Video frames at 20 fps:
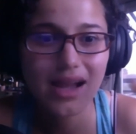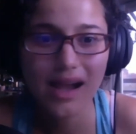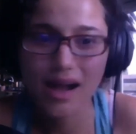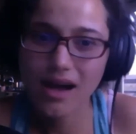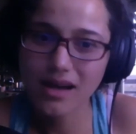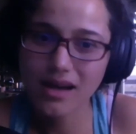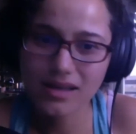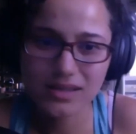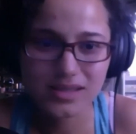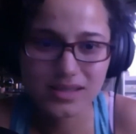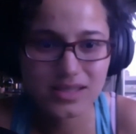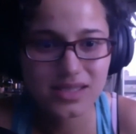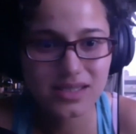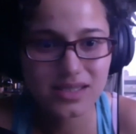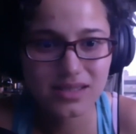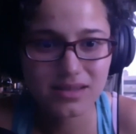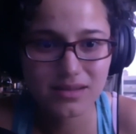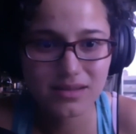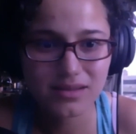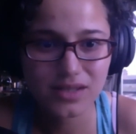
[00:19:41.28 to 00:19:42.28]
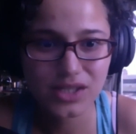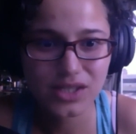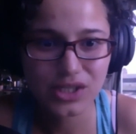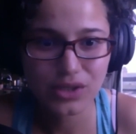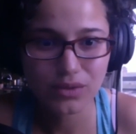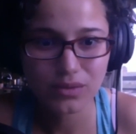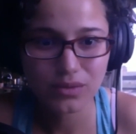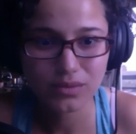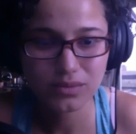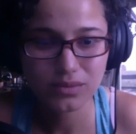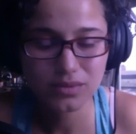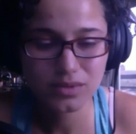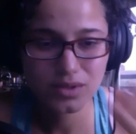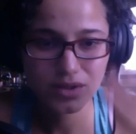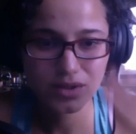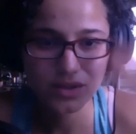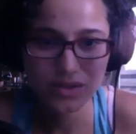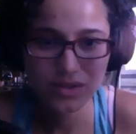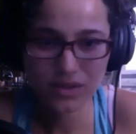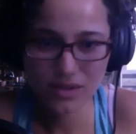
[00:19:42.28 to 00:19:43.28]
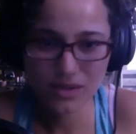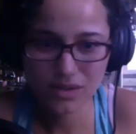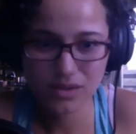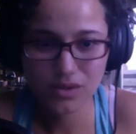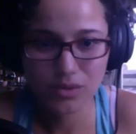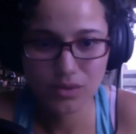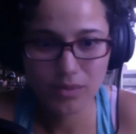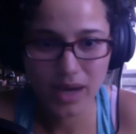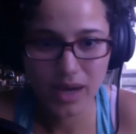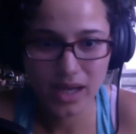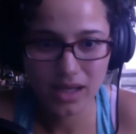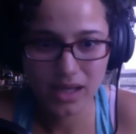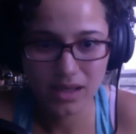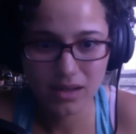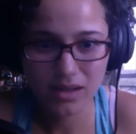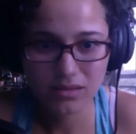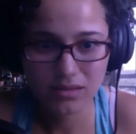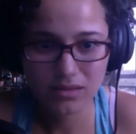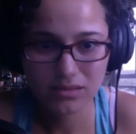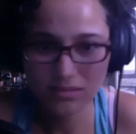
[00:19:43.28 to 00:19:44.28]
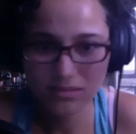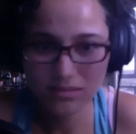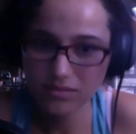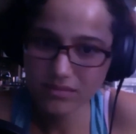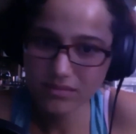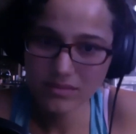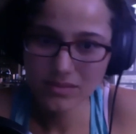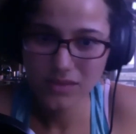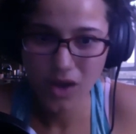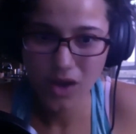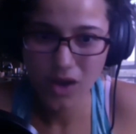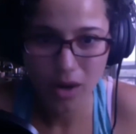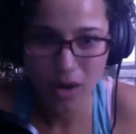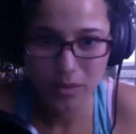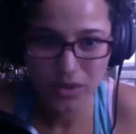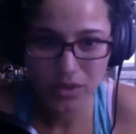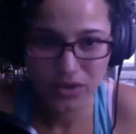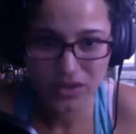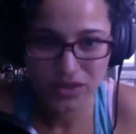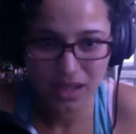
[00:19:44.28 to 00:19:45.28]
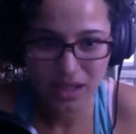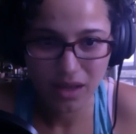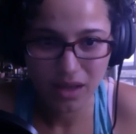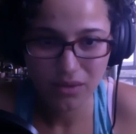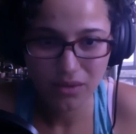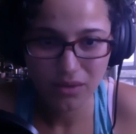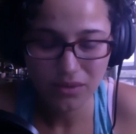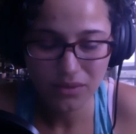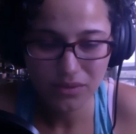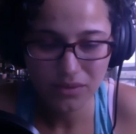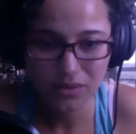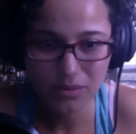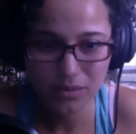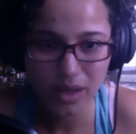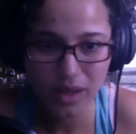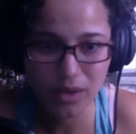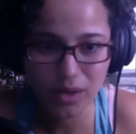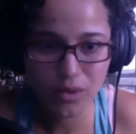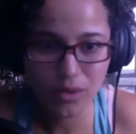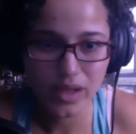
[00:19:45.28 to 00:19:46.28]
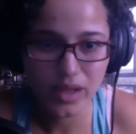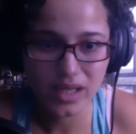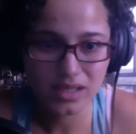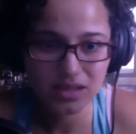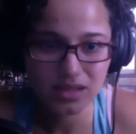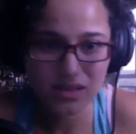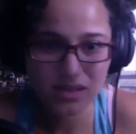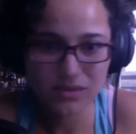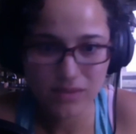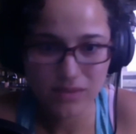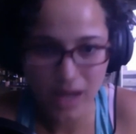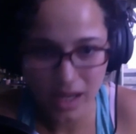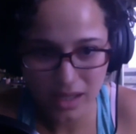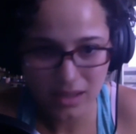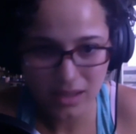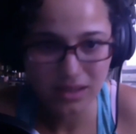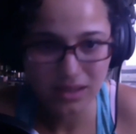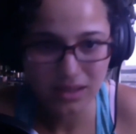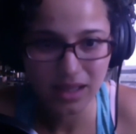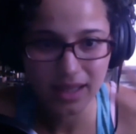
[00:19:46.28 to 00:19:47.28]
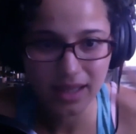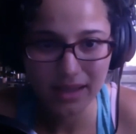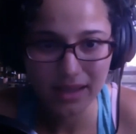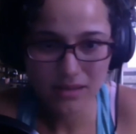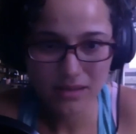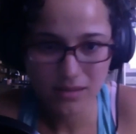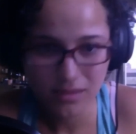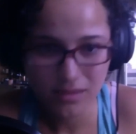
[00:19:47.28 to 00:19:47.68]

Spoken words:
because you might harm yourself by going into red and like